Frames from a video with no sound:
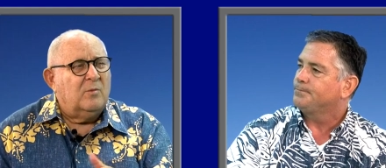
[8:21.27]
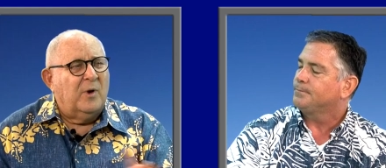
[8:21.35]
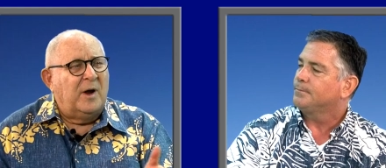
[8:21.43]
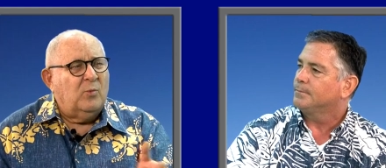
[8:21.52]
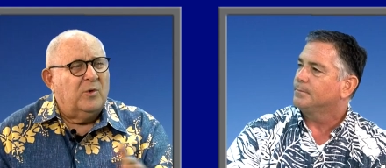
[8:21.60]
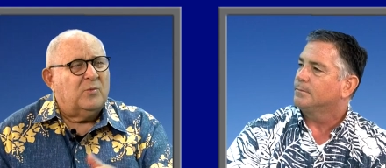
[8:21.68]

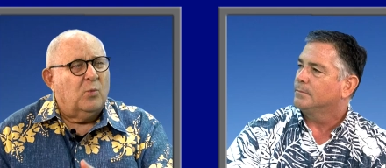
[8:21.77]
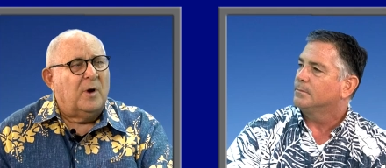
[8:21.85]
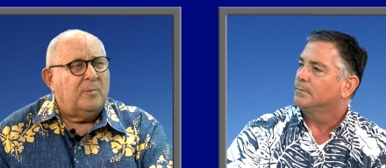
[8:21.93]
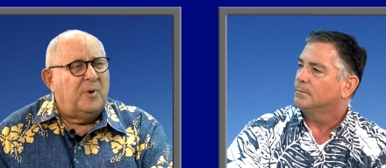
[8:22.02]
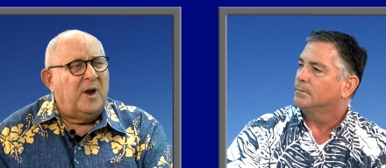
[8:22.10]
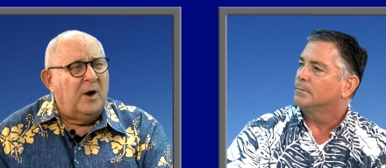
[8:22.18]
Speaker 1: went with
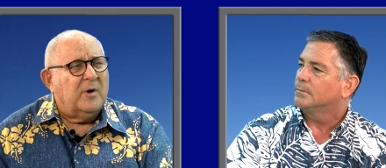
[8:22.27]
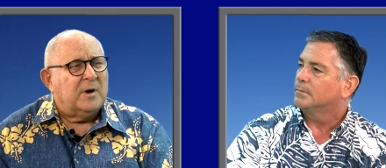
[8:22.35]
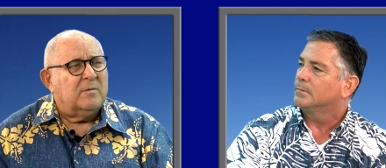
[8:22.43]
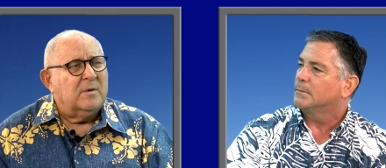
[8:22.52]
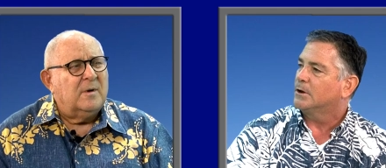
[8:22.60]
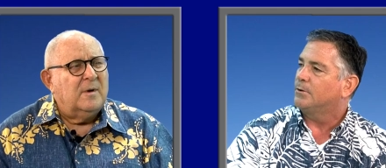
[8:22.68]
what parent.
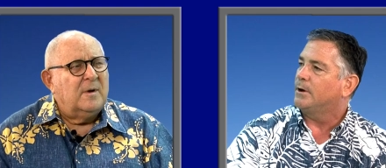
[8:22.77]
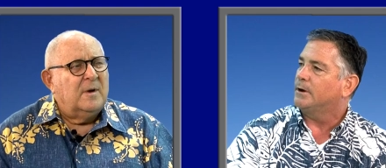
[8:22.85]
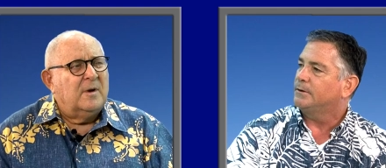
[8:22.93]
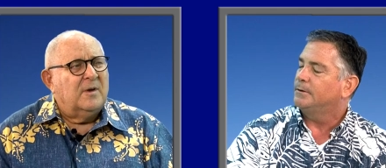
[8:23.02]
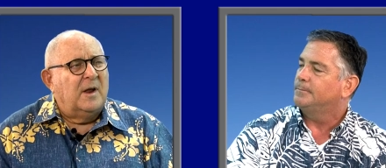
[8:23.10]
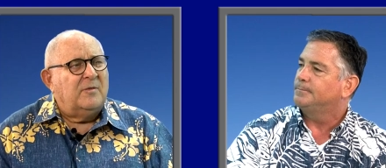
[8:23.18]
Correct.
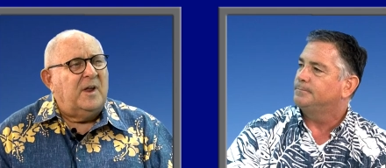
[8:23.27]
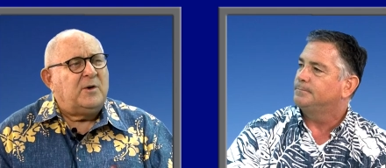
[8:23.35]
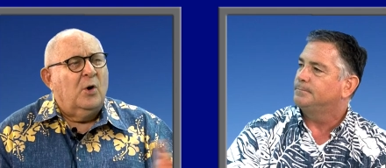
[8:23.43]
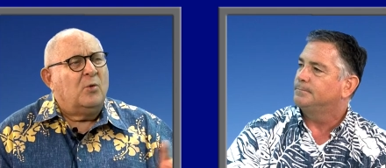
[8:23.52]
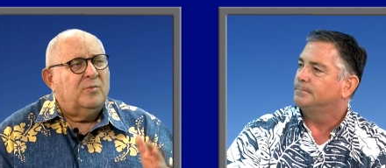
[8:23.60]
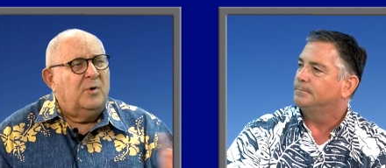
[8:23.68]
And they
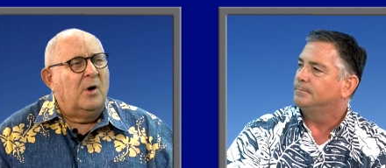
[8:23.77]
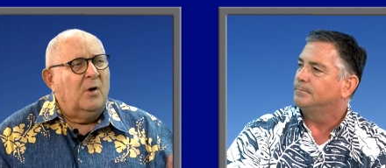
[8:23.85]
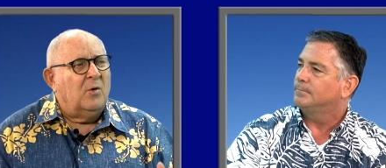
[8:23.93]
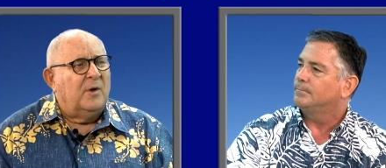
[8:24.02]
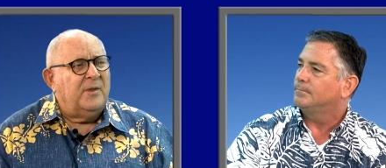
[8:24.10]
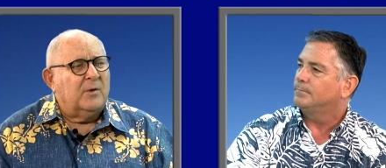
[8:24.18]
don't
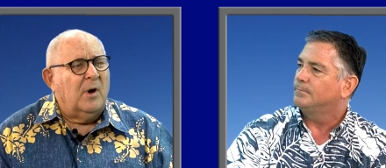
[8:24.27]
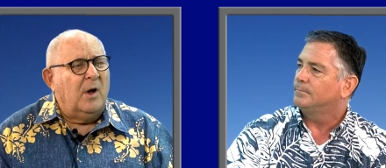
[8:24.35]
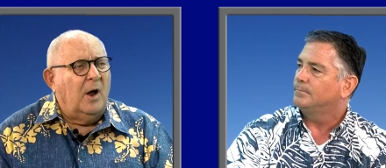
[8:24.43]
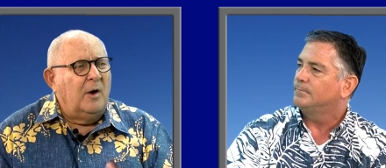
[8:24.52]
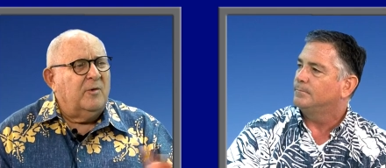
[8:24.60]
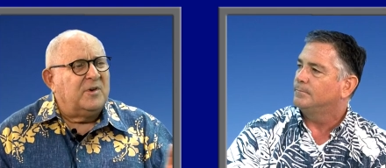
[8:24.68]
know, and there are
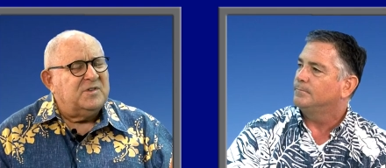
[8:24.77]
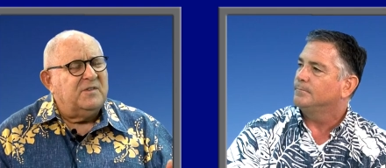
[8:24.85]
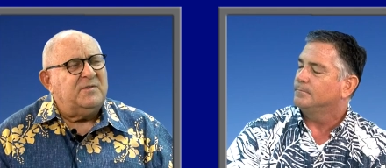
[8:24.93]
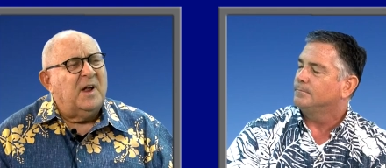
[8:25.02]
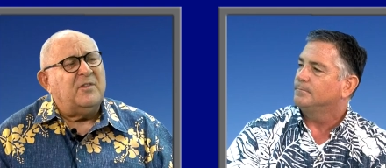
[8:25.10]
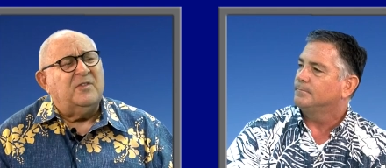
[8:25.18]
hundreds,
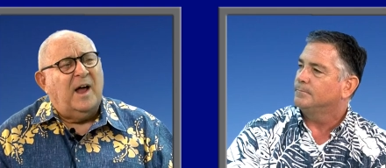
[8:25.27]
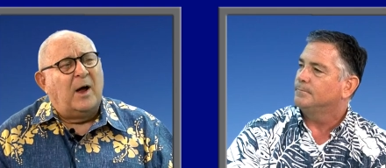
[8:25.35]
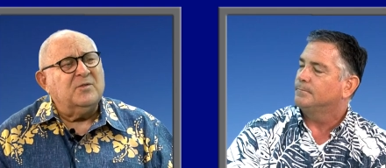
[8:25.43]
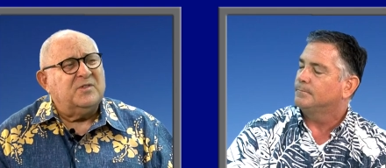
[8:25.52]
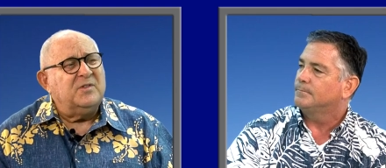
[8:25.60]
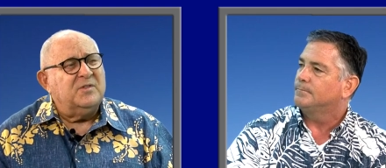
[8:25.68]
if not
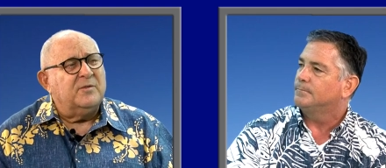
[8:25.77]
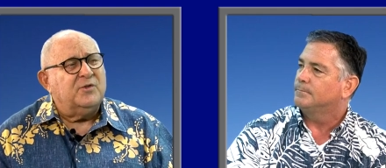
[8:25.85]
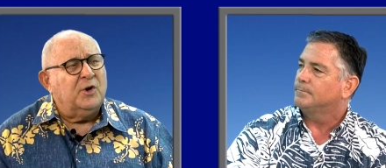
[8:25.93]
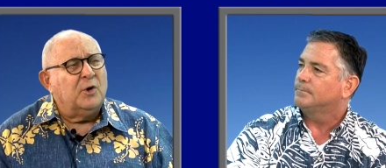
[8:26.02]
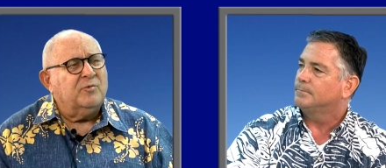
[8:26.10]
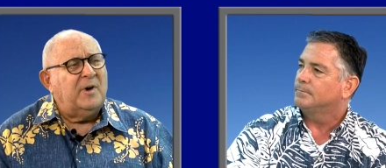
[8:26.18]
thousands, of
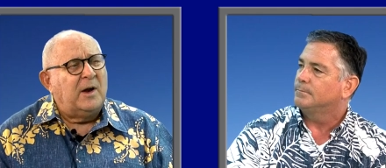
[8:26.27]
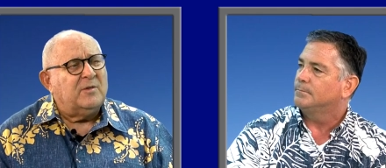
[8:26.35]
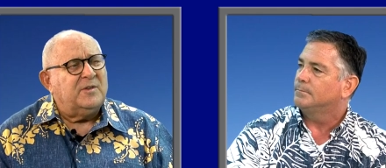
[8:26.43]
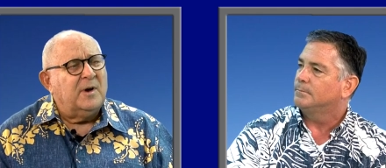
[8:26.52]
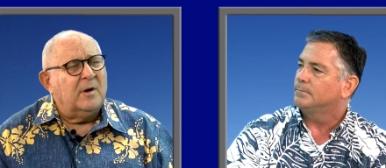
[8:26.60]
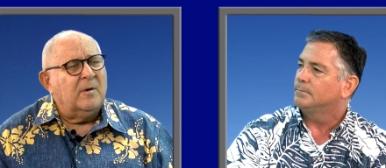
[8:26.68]
children
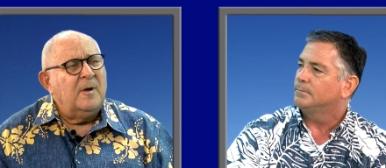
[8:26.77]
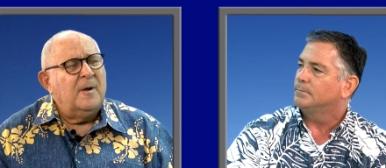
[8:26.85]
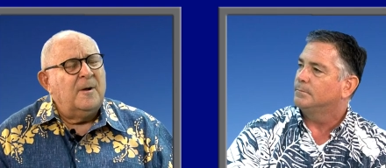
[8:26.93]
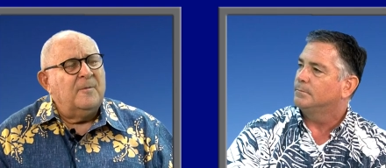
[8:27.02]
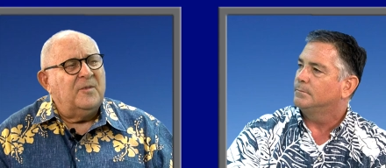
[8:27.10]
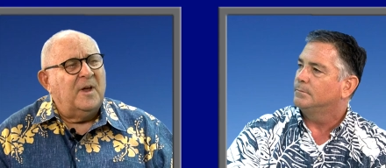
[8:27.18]
out there
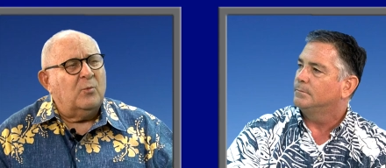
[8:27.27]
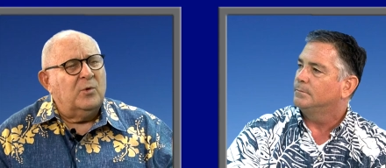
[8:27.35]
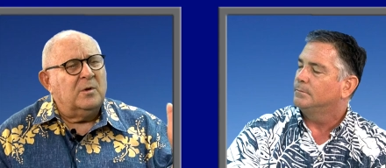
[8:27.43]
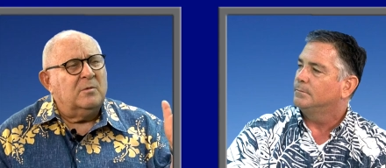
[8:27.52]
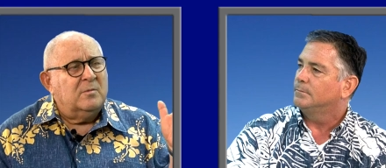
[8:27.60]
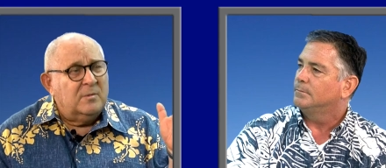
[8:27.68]
that
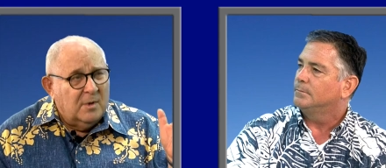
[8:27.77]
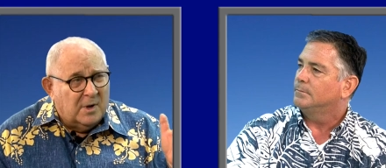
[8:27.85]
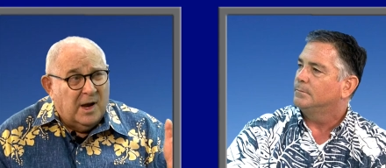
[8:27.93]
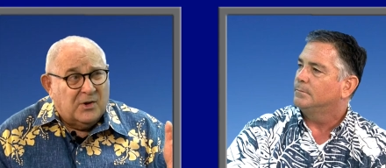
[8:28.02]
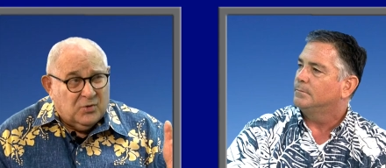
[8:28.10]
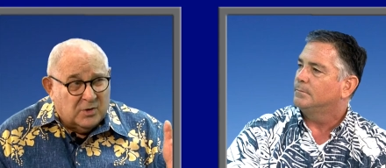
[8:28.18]
will
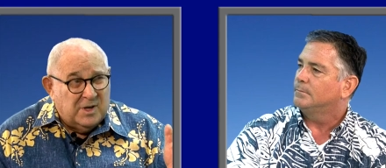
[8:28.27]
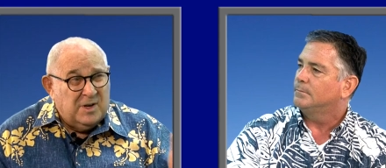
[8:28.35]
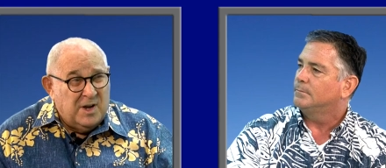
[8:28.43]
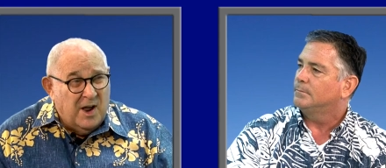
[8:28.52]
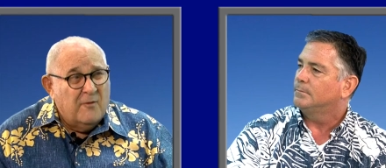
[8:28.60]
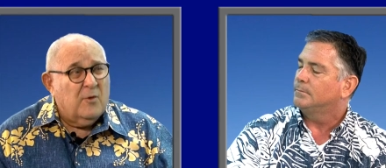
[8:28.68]
actually
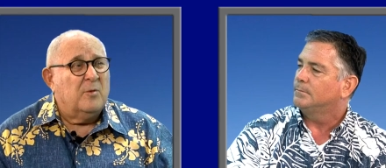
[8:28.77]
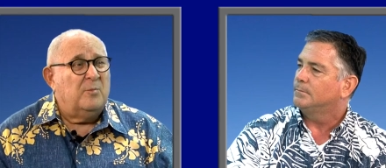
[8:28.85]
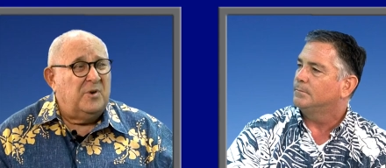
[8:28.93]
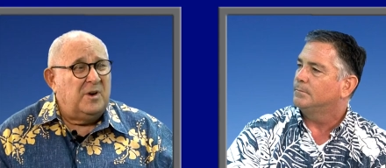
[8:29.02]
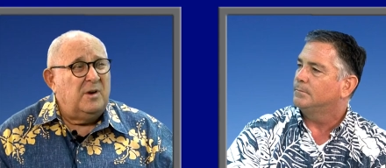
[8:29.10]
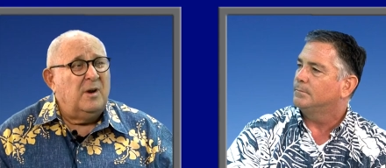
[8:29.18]
never
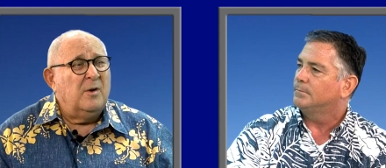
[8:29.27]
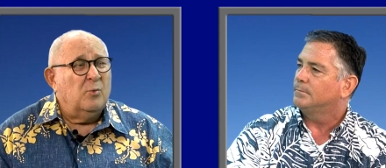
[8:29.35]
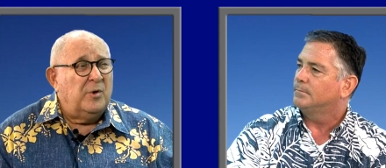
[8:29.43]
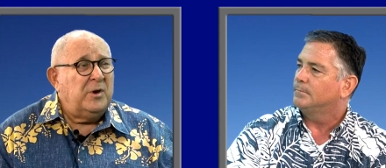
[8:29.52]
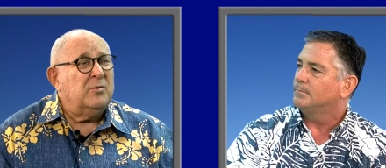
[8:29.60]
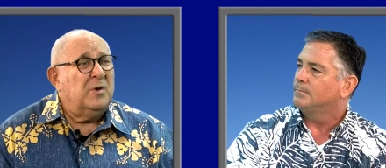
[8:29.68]
be
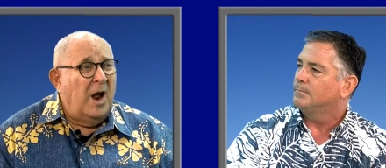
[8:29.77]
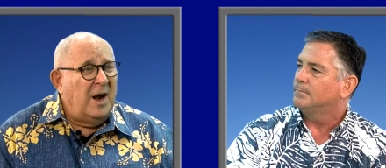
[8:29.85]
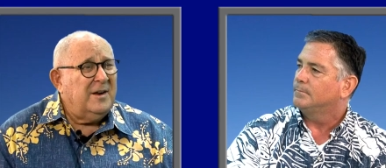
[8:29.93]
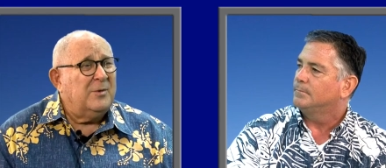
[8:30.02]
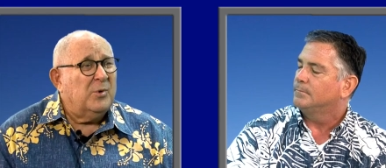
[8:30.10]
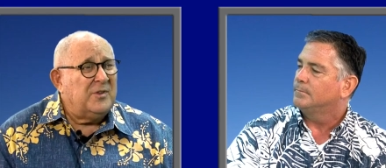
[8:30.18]

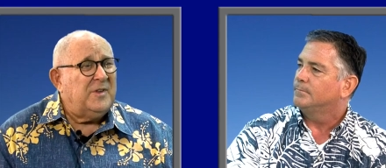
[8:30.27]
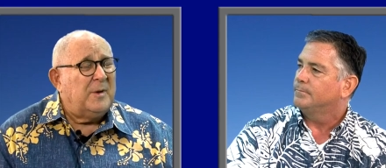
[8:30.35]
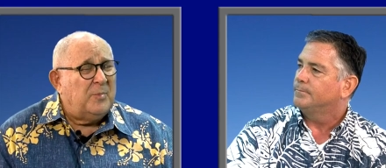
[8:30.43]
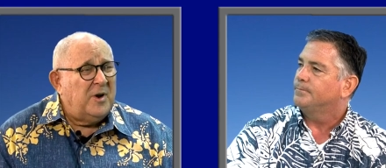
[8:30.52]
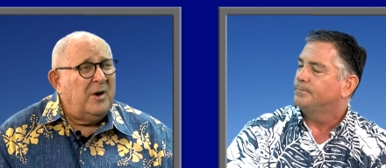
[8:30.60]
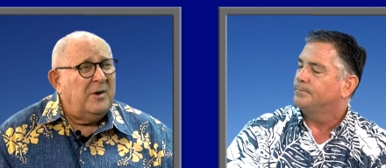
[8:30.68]
reunited with their
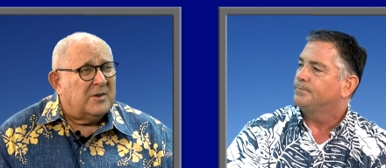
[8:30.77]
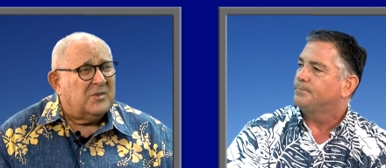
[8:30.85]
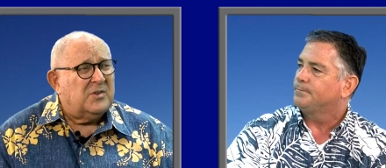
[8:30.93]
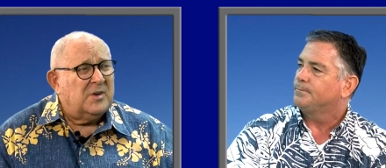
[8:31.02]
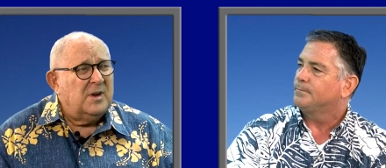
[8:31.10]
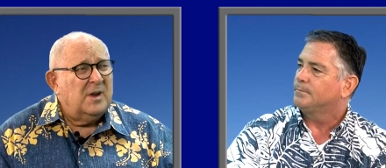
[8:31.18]

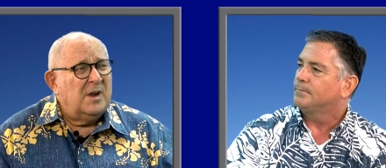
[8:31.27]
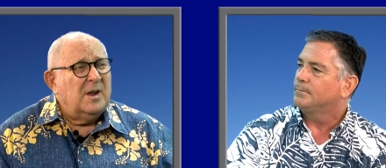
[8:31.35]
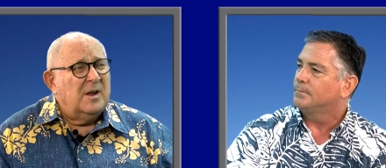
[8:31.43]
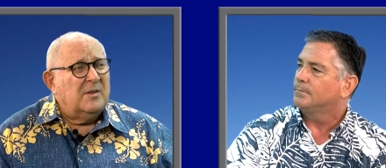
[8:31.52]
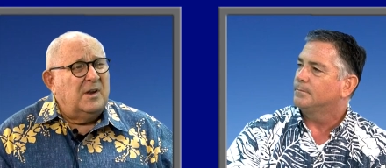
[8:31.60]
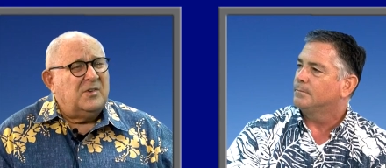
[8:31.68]
parents.
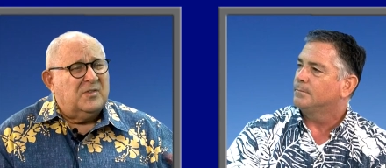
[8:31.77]
They